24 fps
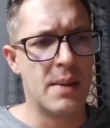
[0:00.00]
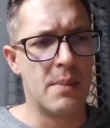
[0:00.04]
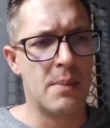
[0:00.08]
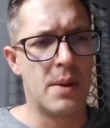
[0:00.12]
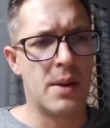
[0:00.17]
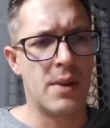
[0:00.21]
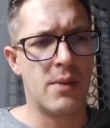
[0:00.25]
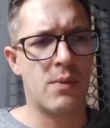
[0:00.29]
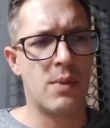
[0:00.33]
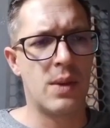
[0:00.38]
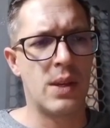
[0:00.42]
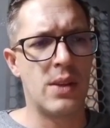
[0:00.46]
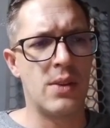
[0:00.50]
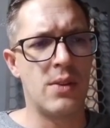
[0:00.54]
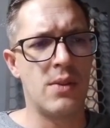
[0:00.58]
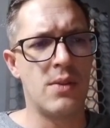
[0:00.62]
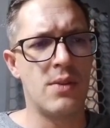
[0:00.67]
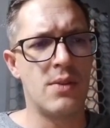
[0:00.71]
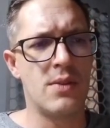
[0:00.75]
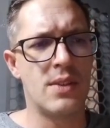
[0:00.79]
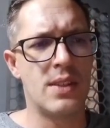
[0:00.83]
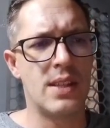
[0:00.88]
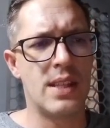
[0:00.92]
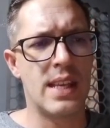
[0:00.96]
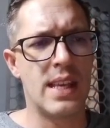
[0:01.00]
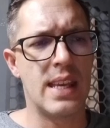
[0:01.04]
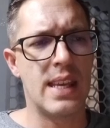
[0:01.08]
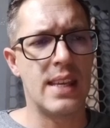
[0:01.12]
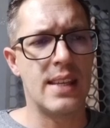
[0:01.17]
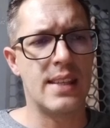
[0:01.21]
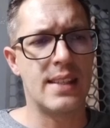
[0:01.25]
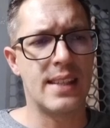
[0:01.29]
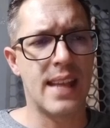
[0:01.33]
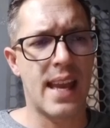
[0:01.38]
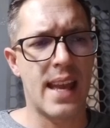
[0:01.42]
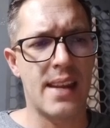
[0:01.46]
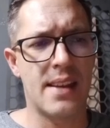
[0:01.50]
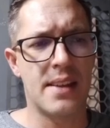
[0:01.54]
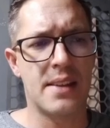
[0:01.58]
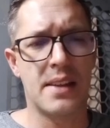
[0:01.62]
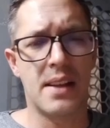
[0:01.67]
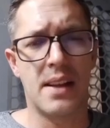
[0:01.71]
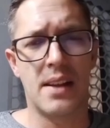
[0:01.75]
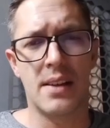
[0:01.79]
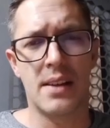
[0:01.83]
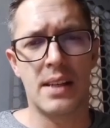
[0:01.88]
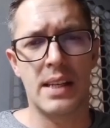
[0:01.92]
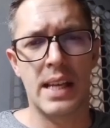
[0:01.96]
But if we use the standard
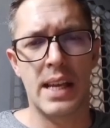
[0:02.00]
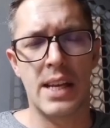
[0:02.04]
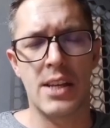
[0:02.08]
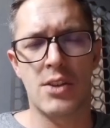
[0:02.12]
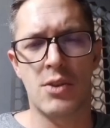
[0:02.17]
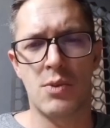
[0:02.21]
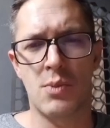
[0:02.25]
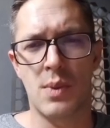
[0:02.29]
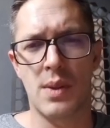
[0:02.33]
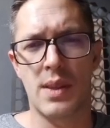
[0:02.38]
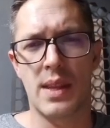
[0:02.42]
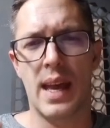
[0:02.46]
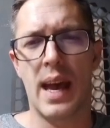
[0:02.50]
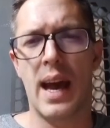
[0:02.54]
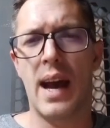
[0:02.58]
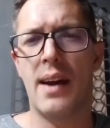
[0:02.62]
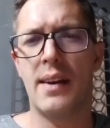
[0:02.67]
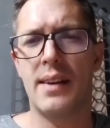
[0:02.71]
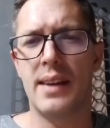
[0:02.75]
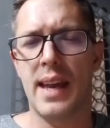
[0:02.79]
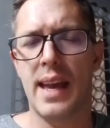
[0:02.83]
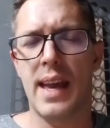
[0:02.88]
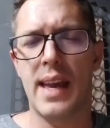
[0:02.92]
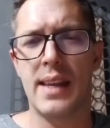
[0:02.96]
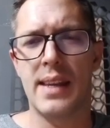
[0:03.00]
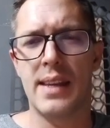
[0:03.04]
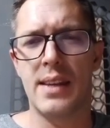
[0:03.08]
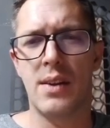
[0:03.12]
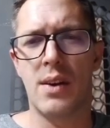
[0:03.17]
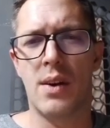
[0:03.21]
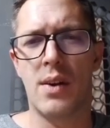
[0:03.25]
calculation without adding